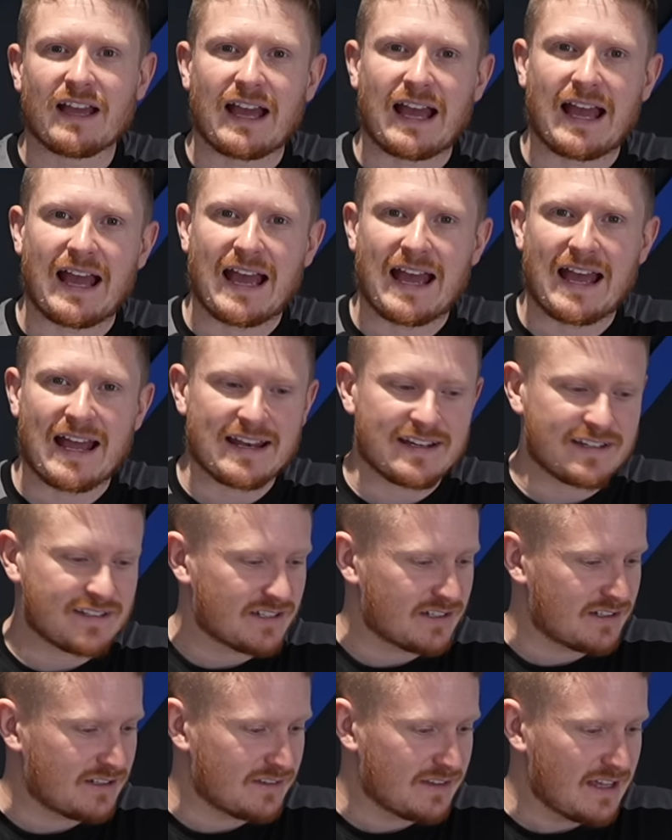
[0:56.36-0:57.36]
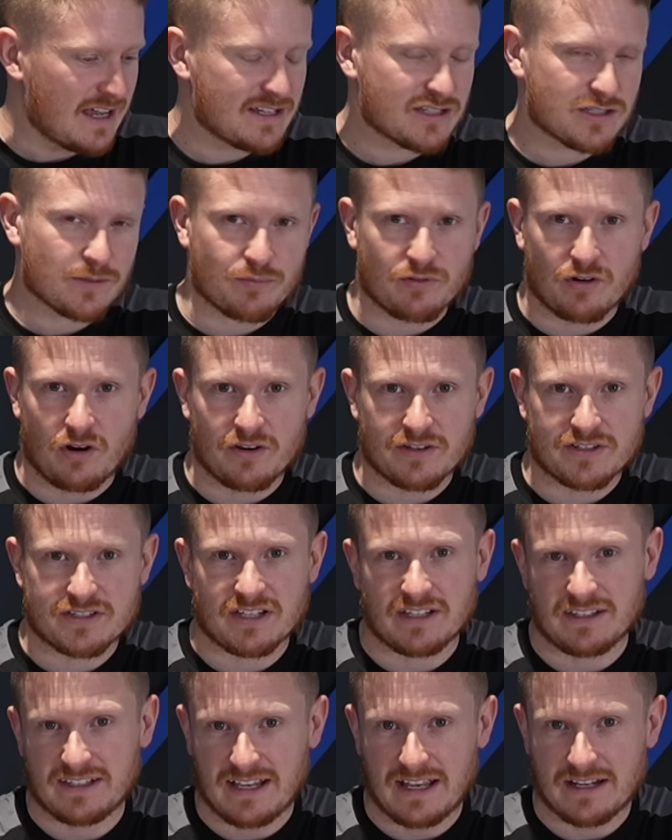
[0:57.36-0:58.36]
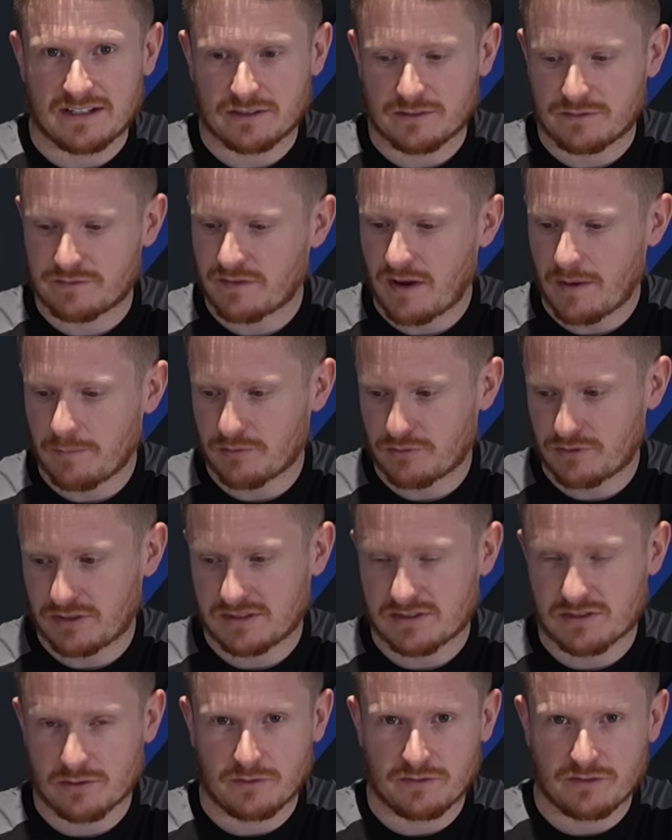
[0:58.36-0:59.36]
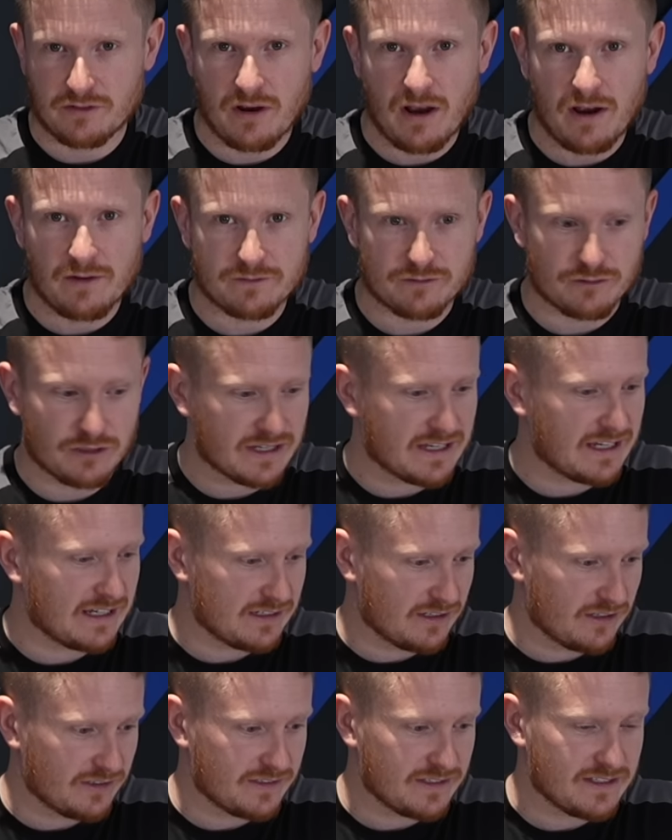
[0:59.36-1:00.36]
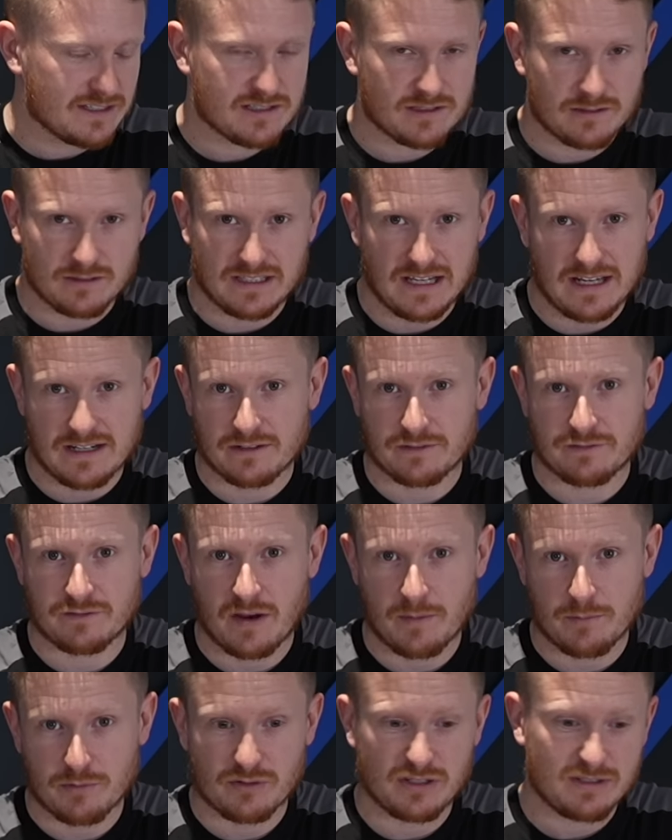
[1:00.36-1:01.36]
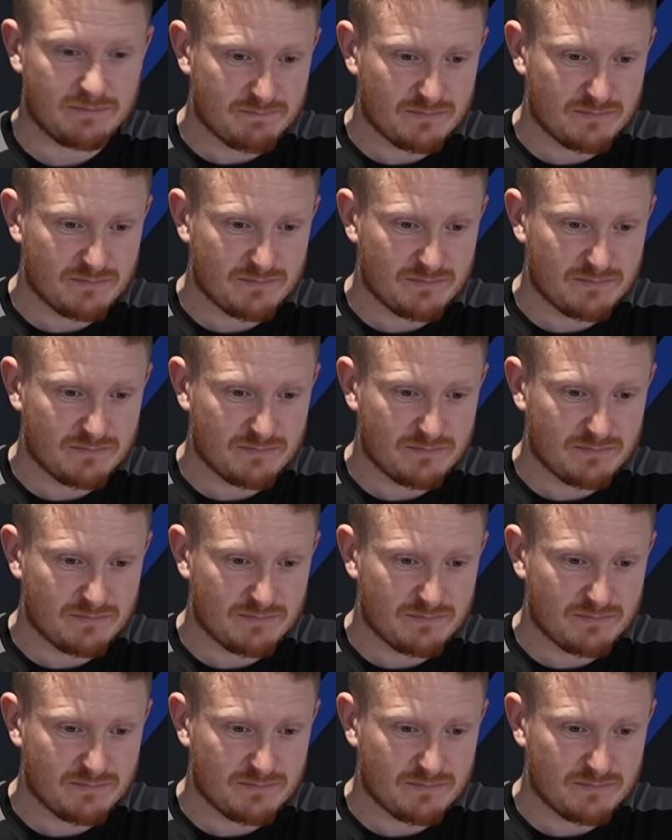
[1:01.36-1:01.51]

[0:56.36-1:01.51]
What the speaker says: and that is the price at the end of February. So if you're after a kit like this at the end of February,